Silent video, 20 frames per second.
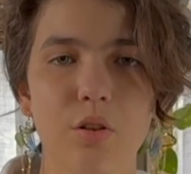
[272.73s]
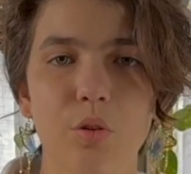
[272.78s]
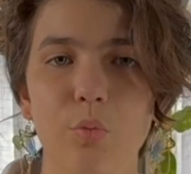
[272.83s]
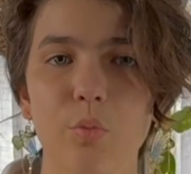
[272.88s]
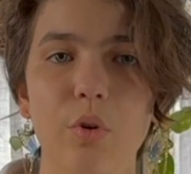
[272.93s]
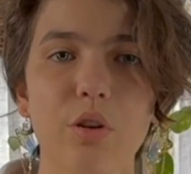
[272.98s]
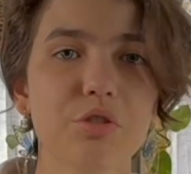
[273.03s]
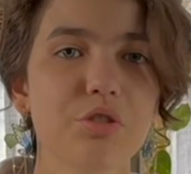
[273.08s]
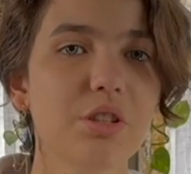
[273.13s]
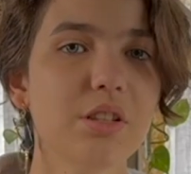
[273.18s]

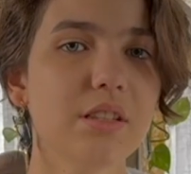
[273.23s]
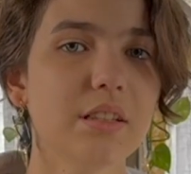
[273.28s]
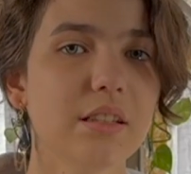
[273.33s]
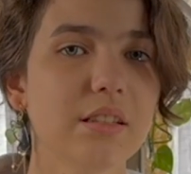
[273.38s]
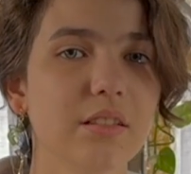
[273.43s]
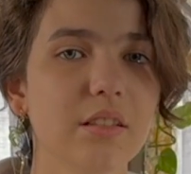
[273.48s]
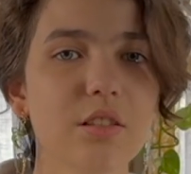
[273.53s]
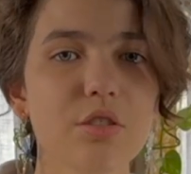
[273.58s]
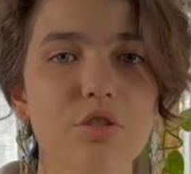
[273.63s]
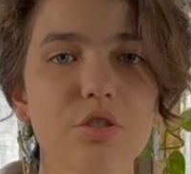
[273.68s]
While she's
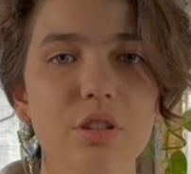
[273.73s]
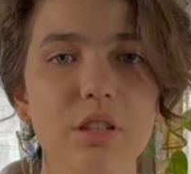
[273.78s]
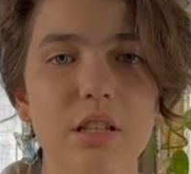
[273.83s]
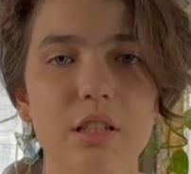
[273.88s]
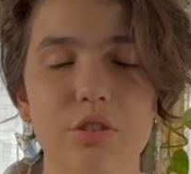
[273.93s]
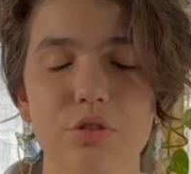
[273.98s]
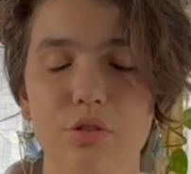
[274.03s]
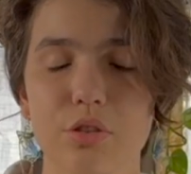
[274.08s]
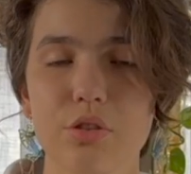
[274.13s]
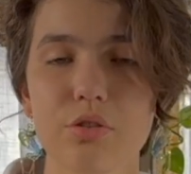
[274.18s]
initially
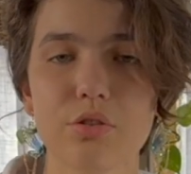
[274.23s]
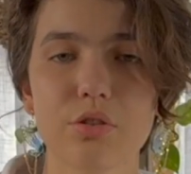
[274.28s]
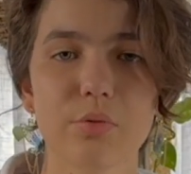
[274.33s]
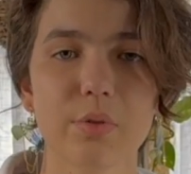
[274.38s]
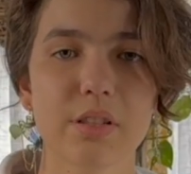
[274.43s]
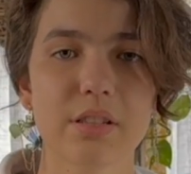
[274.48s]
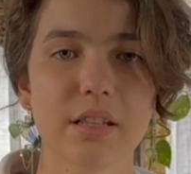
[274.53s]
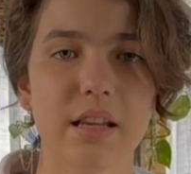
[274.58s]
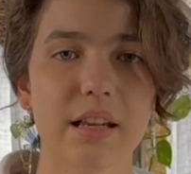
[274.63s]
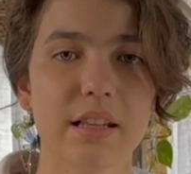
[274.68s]
introduced to
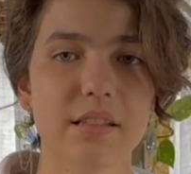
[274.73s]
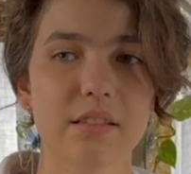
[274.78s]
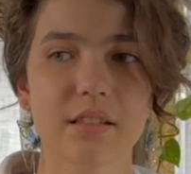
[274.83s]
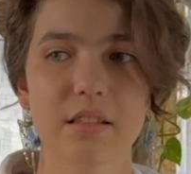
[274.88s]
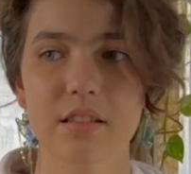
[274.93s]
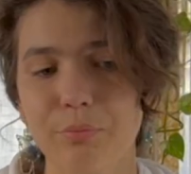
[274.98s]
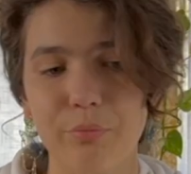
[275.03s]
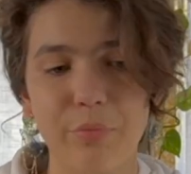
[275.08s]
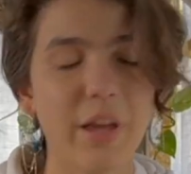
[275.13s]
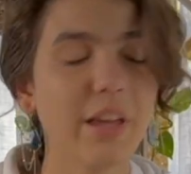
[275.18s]
us as
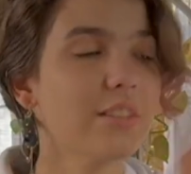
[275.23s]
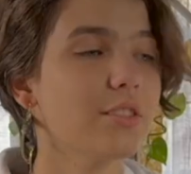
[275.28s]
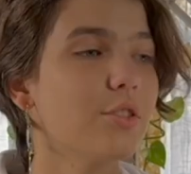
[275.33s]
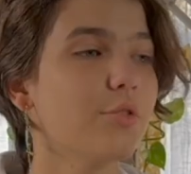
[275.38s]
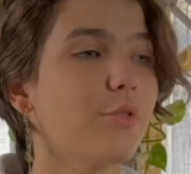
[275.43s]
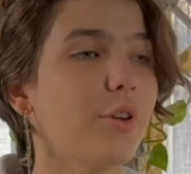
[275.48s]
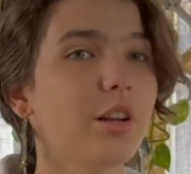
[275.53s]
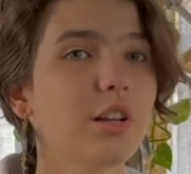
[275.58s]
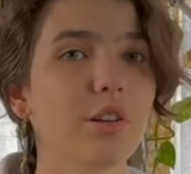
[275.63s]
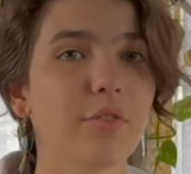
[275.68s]
this best
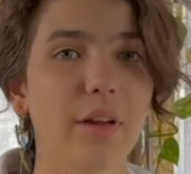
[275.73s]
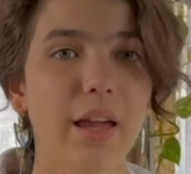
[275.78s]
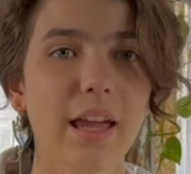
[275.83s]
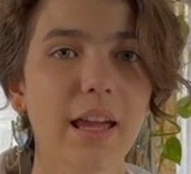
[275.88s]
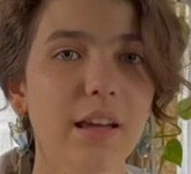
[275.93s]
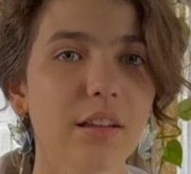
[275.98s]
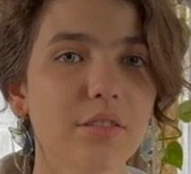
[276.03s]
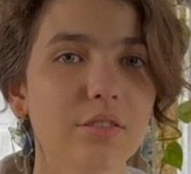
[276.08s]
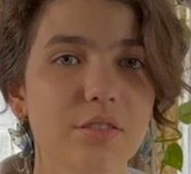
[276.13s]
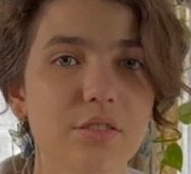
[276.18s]
friend of
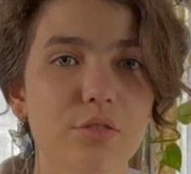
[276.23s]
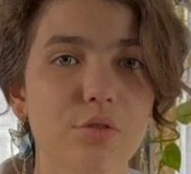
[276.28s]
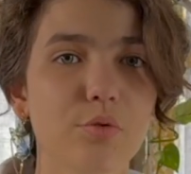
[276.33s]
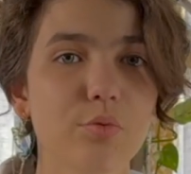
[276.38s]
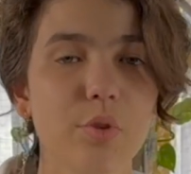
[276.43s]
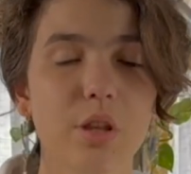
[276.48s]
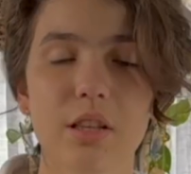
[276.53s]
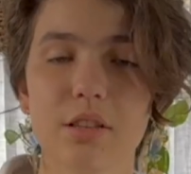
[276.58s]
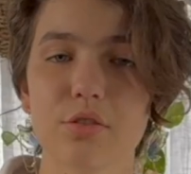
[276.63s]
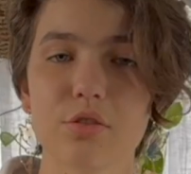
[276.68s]
Anne's who
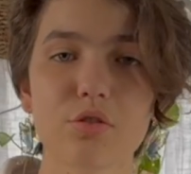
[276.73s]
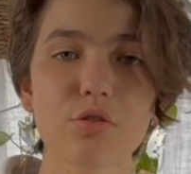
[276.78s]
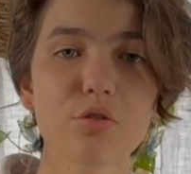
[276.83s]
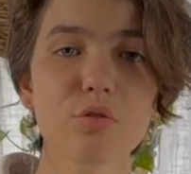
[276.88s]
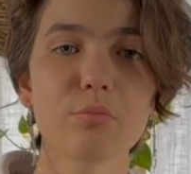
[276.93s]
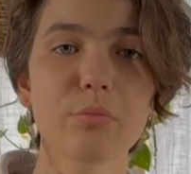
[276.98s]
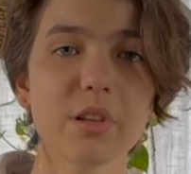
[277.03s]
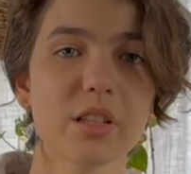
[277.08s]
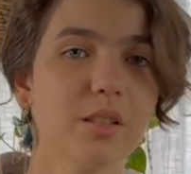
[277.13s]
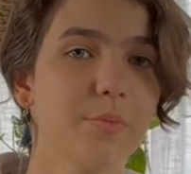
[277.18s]
we
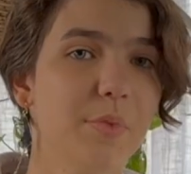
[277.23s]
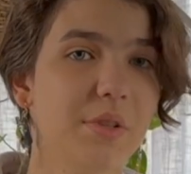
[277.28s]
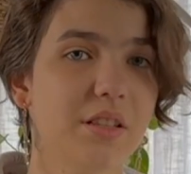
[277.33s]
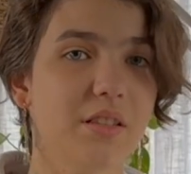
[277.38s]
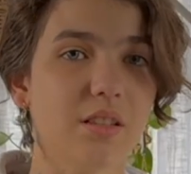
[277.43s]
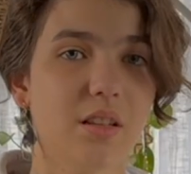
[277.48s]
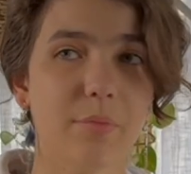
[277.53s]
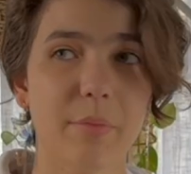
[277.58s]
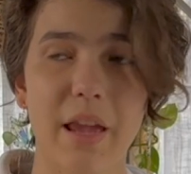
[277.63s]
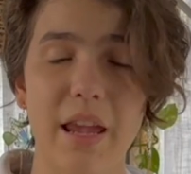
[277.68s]
assume must be
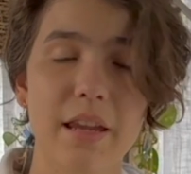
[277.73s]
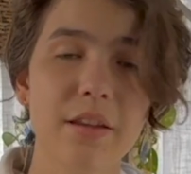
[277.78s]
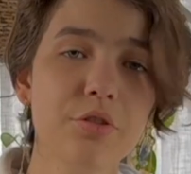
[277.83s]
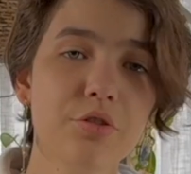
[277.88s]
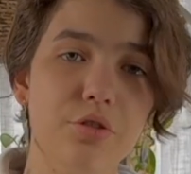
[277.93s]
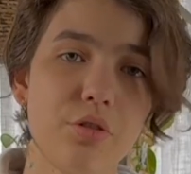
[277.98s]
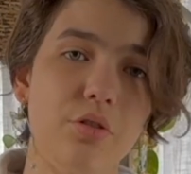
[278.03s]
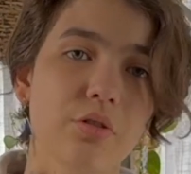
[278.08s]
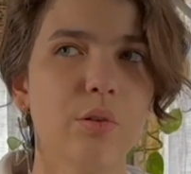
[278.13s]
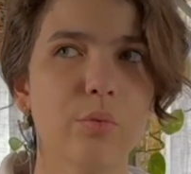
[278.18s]
some
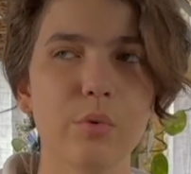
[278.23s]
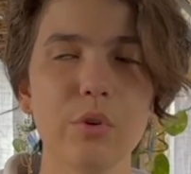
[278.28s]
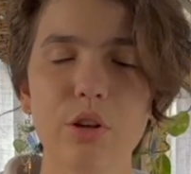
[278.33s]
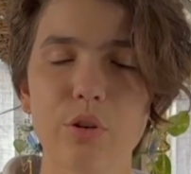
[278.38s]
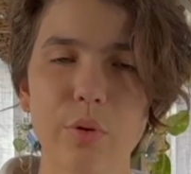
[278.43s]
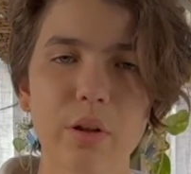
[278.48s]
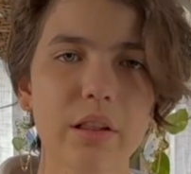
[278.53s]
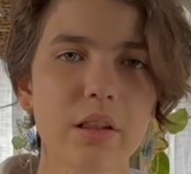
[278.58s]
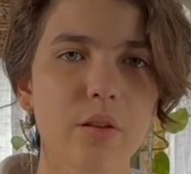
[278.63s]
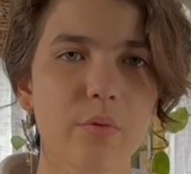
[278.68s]
angel, we
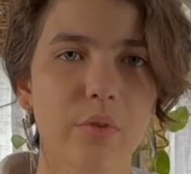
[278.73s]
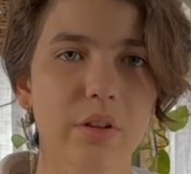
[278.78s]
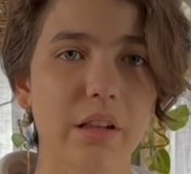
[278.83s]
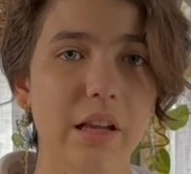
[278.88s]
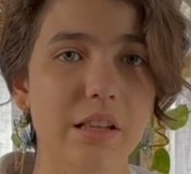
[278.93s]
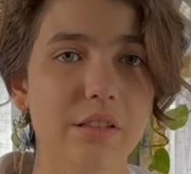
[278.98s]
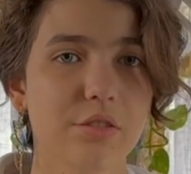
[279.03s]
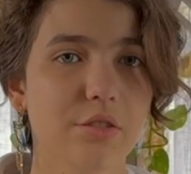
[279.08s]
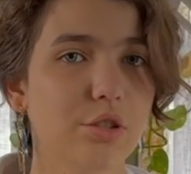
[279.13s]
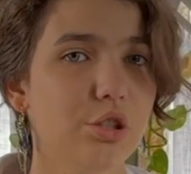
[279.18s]
quickly
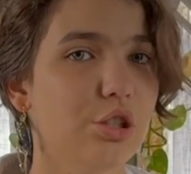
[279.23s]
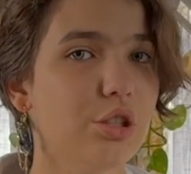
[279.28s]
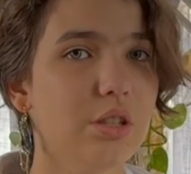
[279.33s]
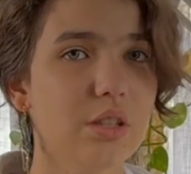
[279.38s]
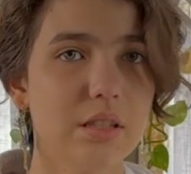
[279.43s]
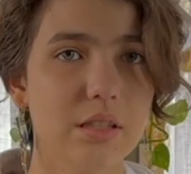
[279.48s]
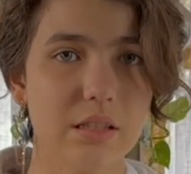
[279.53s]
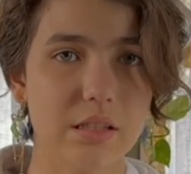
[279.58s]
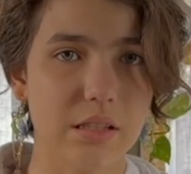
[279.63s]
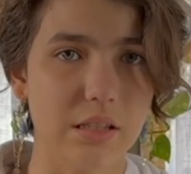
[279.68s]
realize she
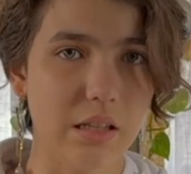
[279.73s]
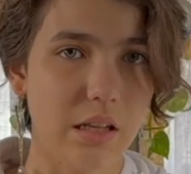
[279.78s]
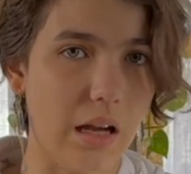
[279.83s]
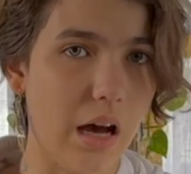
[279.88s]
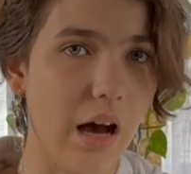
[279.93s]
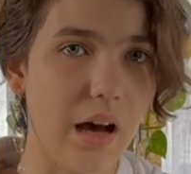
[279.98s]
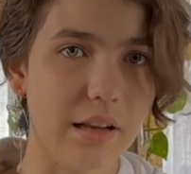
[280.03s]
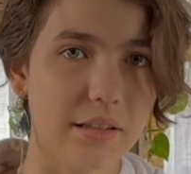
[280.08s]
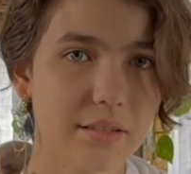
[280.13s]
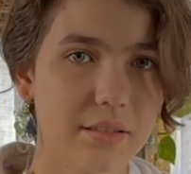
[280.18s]
is
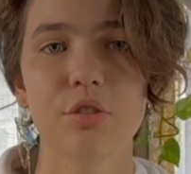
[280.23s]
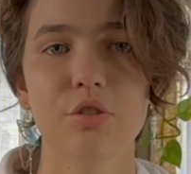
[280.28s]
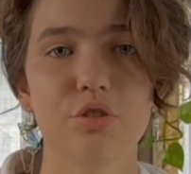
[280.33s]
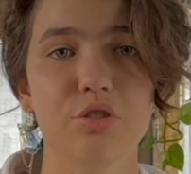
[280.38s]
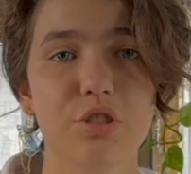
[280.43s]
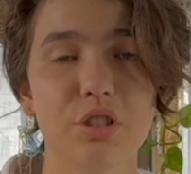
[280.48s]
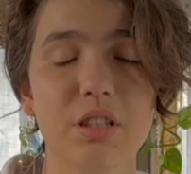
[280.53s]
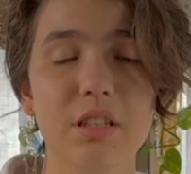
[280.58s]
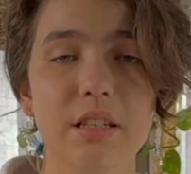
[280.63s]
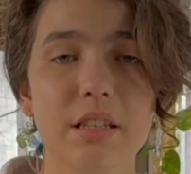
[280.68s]
not.
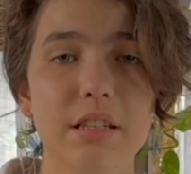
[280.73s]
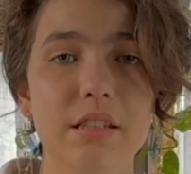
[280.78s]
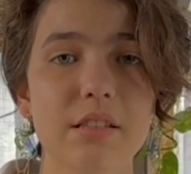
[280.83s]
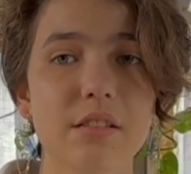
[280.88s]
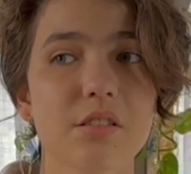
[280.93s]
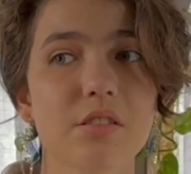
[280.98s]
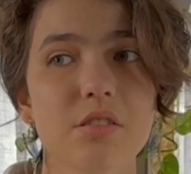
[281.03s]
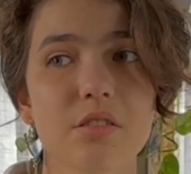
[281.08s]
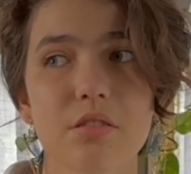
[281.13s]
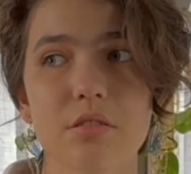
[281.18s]
She
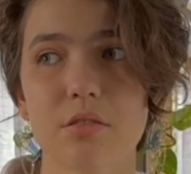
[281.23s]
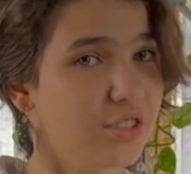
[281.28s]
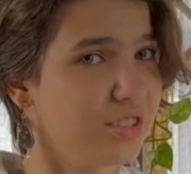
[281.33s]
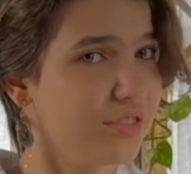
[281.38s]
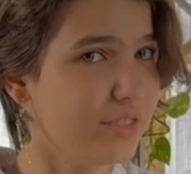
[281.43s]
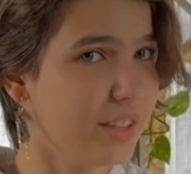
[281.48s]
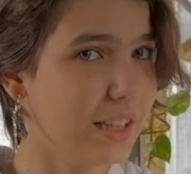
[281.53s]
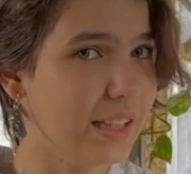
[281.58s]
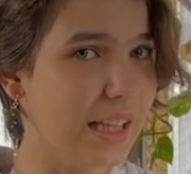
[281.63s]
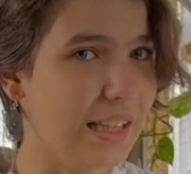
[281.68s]
is a
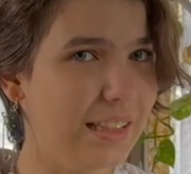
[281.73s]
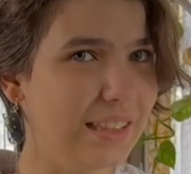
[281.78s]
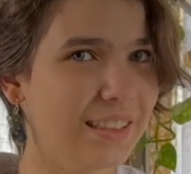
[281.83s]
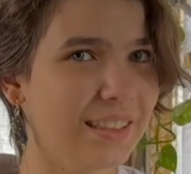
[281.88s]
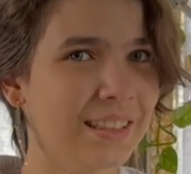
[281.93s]
villain.